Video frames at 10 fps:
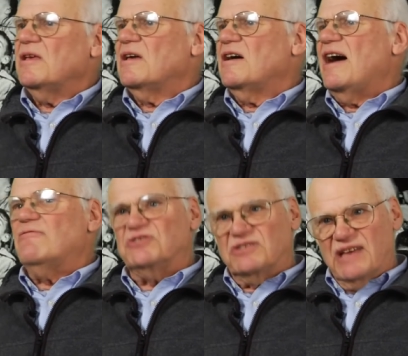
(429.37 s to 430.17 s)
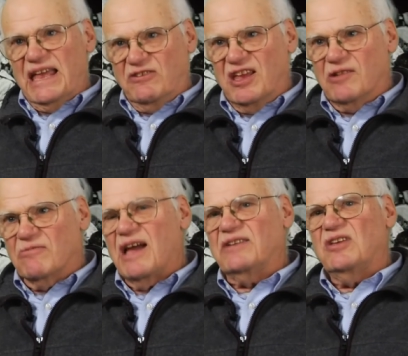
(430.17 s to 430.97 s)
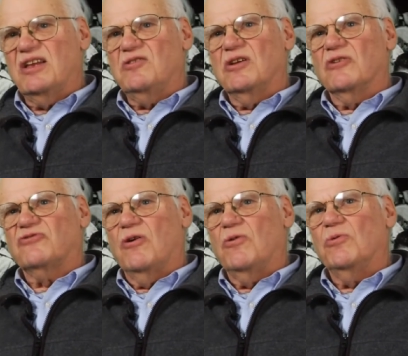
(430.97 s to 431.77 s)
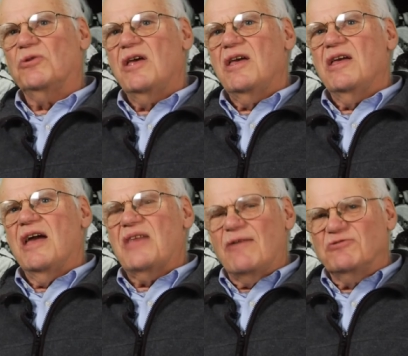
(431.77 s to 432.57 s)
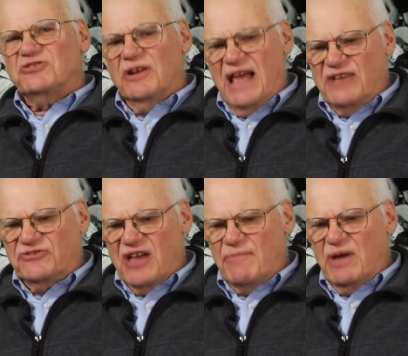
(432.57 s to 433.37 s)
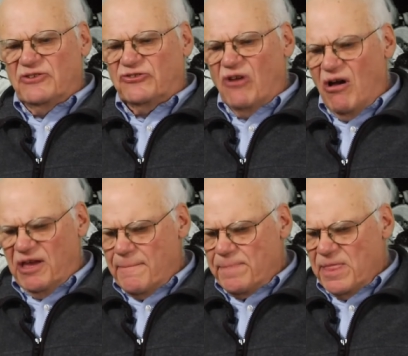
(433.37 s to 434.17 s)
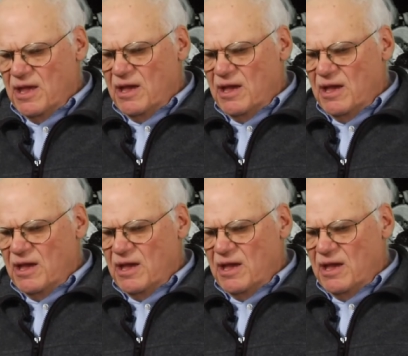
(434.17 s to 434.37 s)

Uh, I was 18 or 19 years old, and that was the last time I saw him.